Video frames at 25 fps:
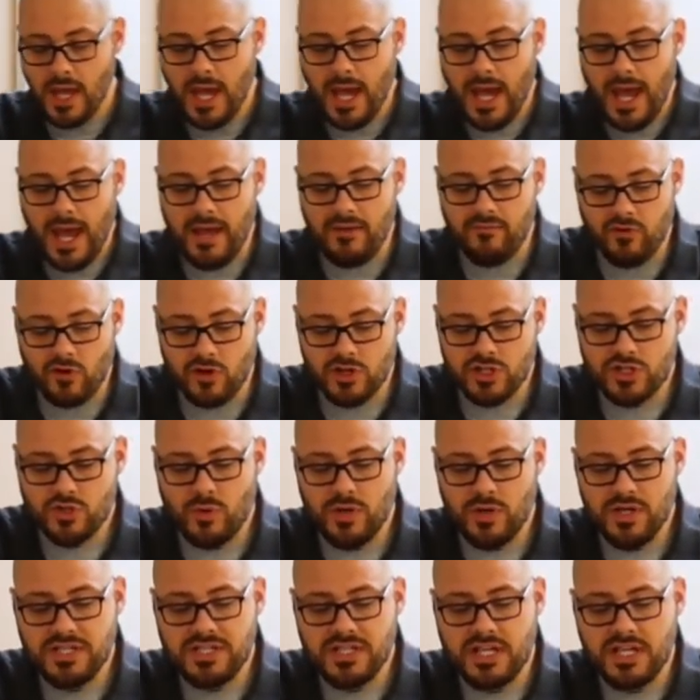And verse
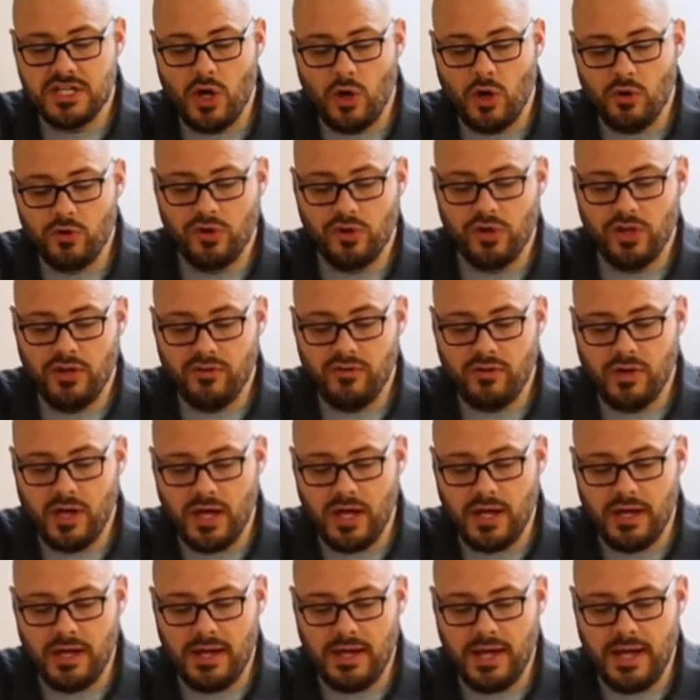twenty says, "Oh, deliver uh,
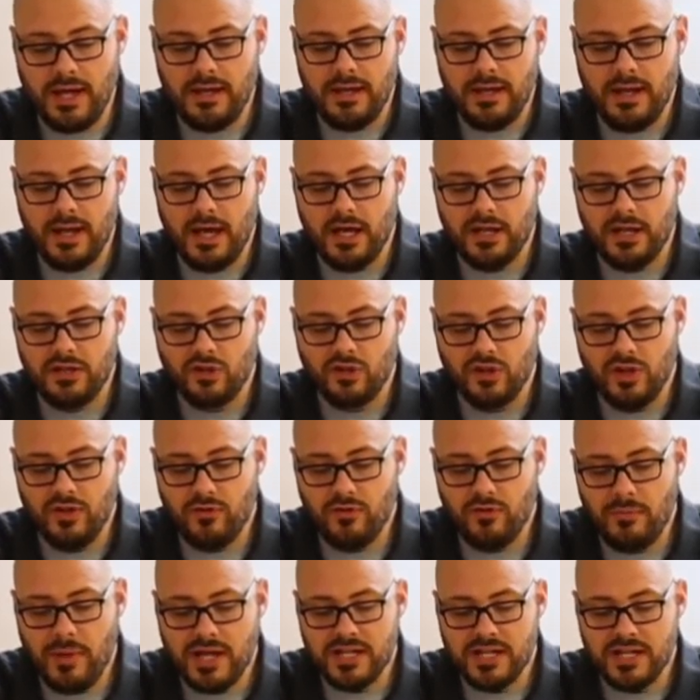and uh,
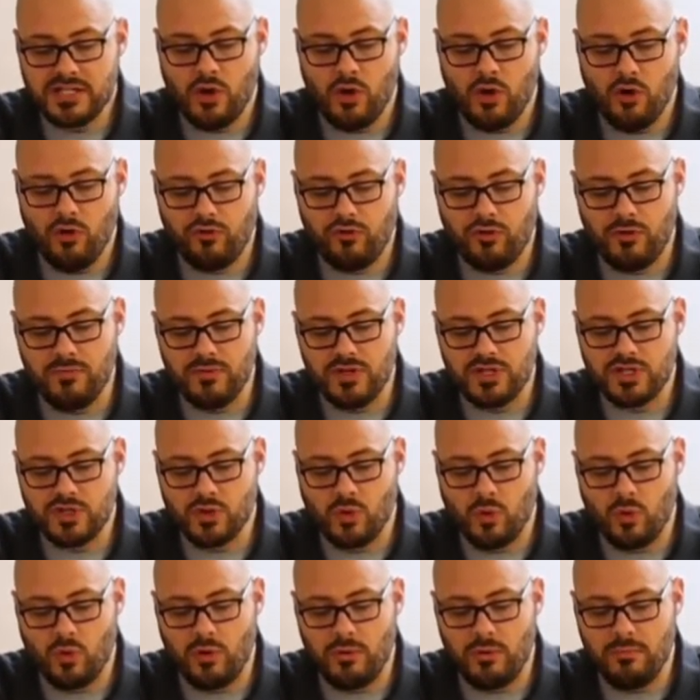deliver my soul from the
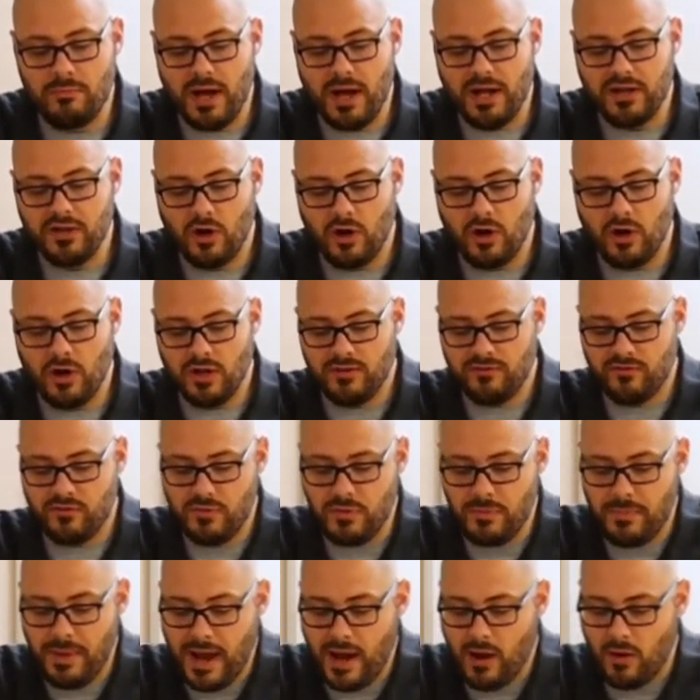sword, my darling from
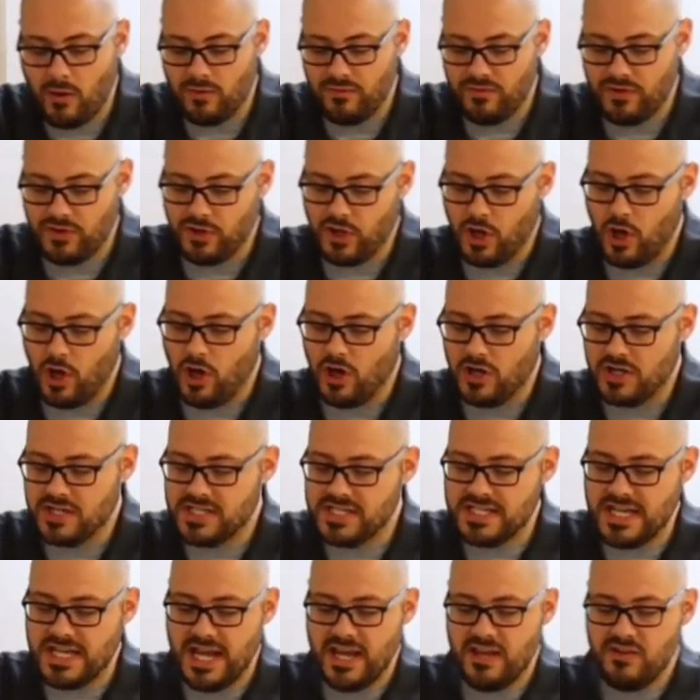the power of the dog.
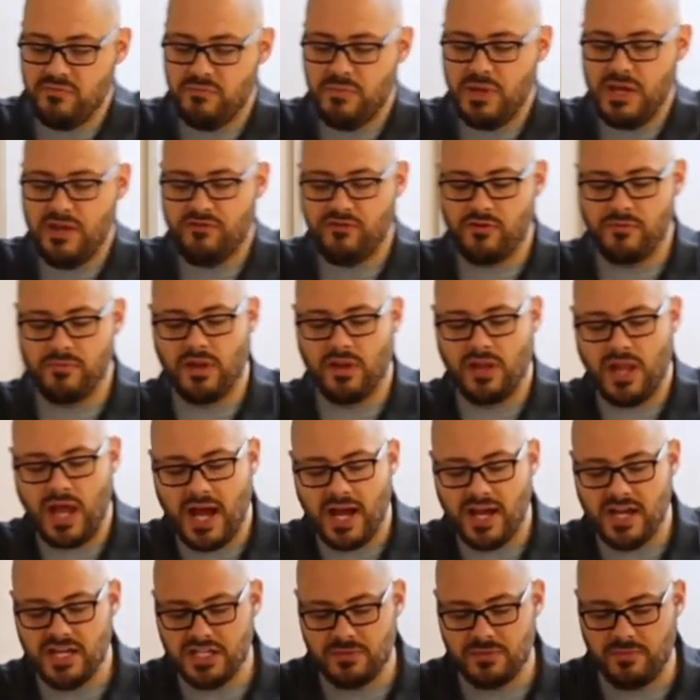Save me from the
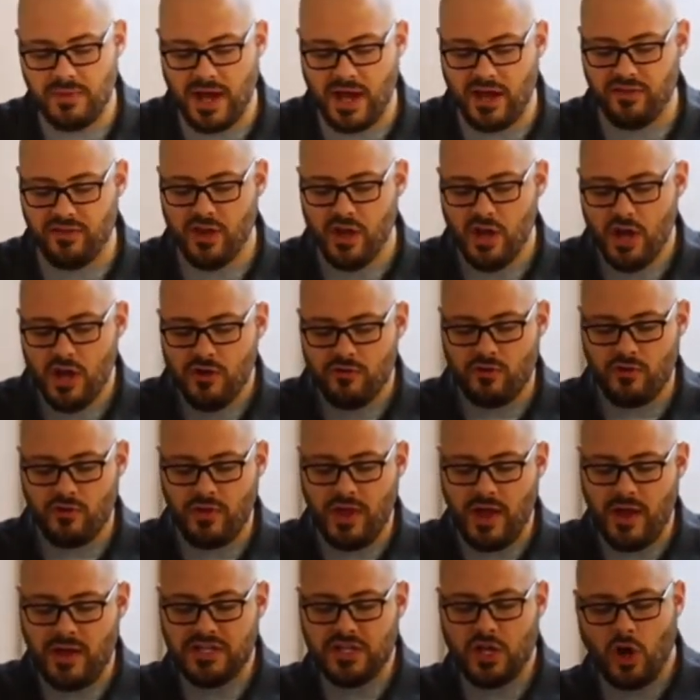lion's mouth, for
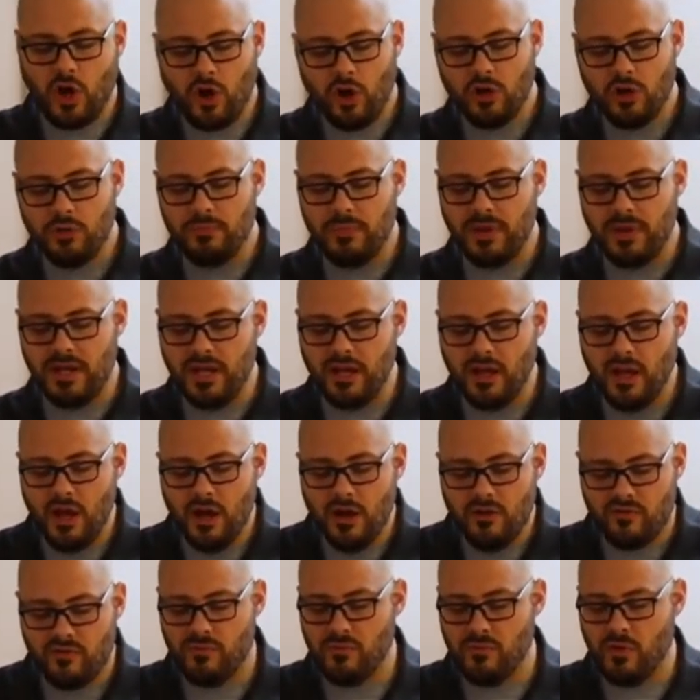thou hast heard me
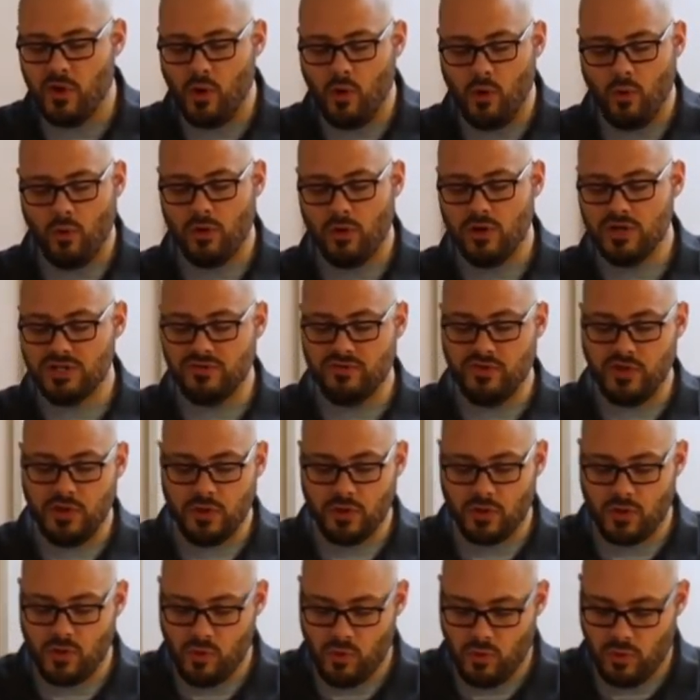from the horns of
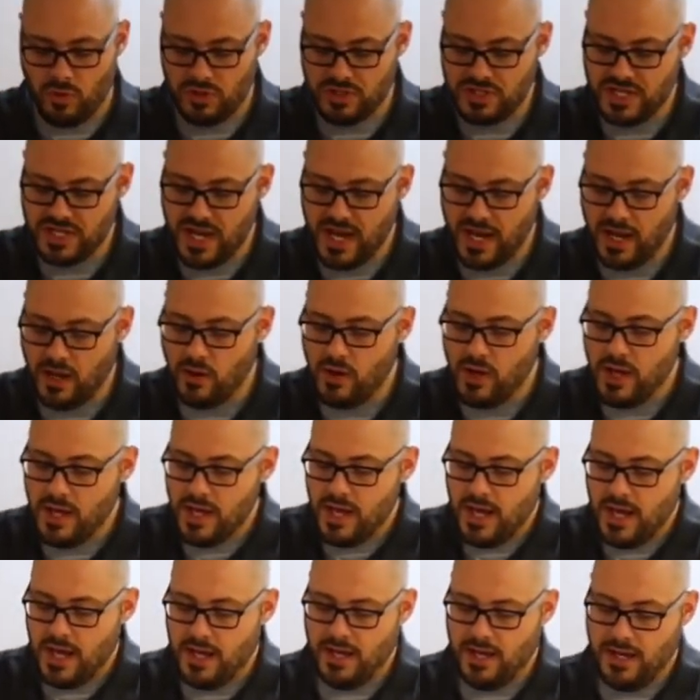unicorns." Now,
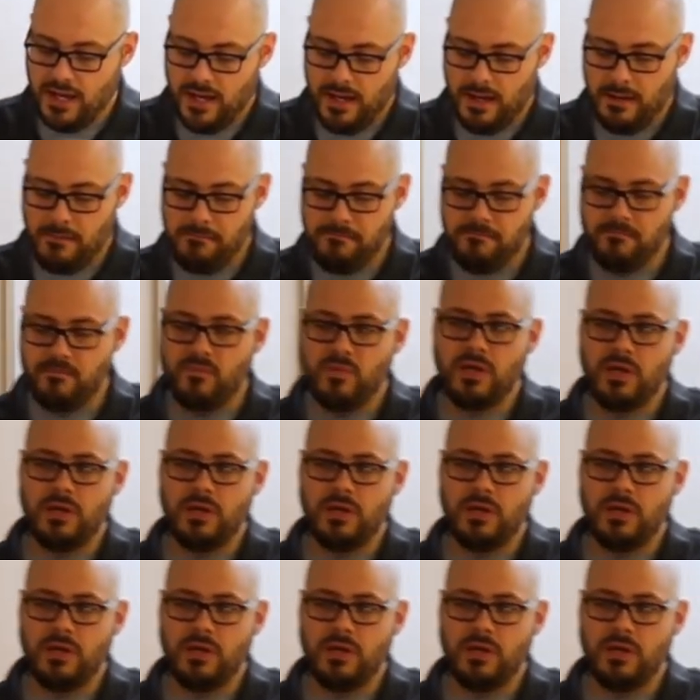um,